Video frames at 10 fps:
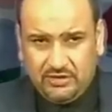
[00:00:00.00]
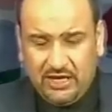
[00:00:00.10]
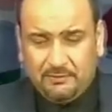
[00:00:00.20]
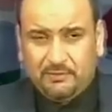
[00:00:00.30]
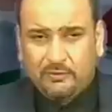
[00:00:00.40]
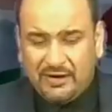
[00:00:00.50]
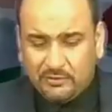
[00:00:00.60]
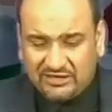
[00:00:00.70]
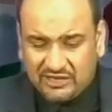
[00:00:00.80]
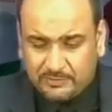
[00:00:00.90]
And then when
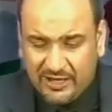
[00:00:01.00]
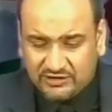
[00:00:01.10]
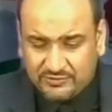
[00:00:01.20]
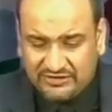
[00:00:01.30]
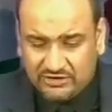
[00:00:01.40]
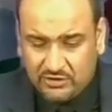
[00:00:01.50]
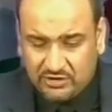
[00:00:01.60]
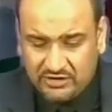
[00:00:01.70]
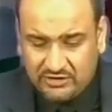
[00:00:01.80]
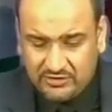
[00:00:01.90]
was that spouse visa
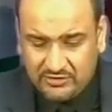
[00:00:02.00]
granted?